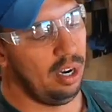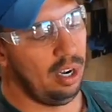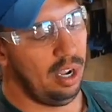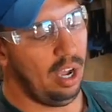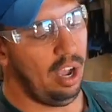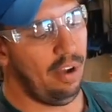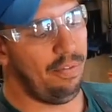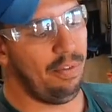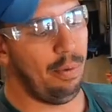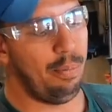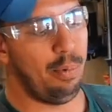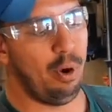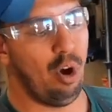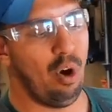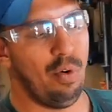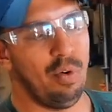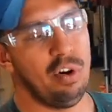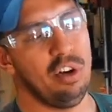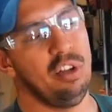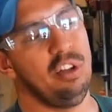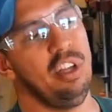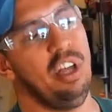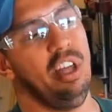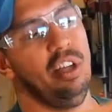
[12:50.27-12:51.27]
I'll flip it over
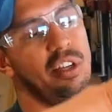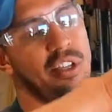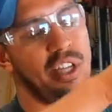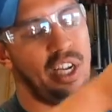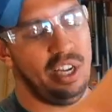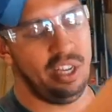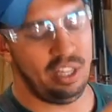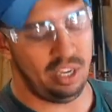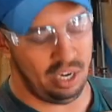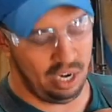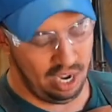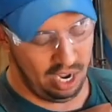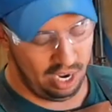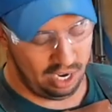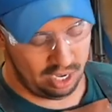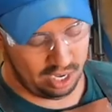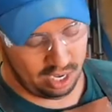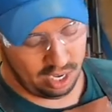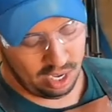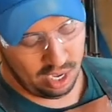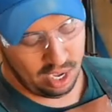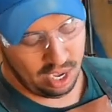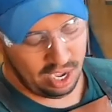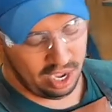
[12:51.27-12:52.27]
to the other side of the neck,
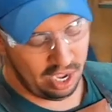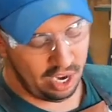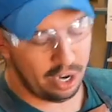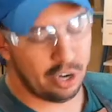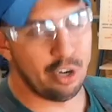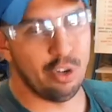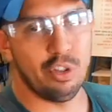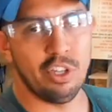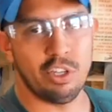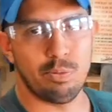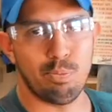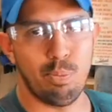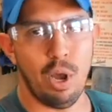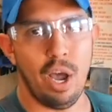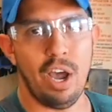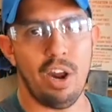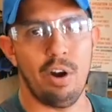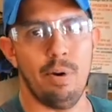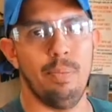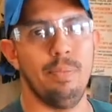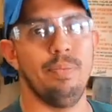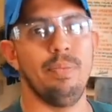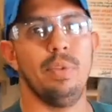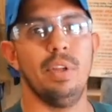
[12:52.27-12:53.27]
and I'll do this
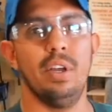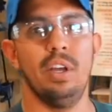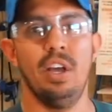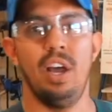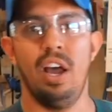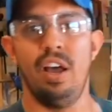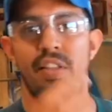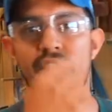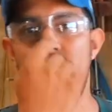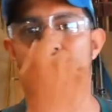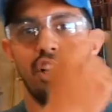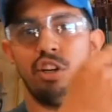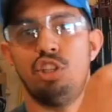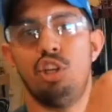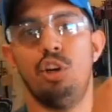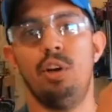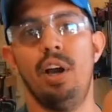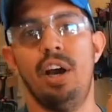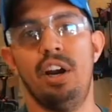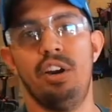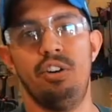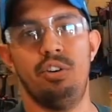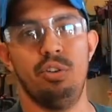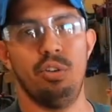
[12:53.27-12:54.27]
bottom, and then I'll show you
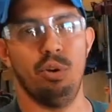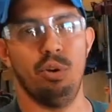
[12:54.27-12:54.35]
how to do the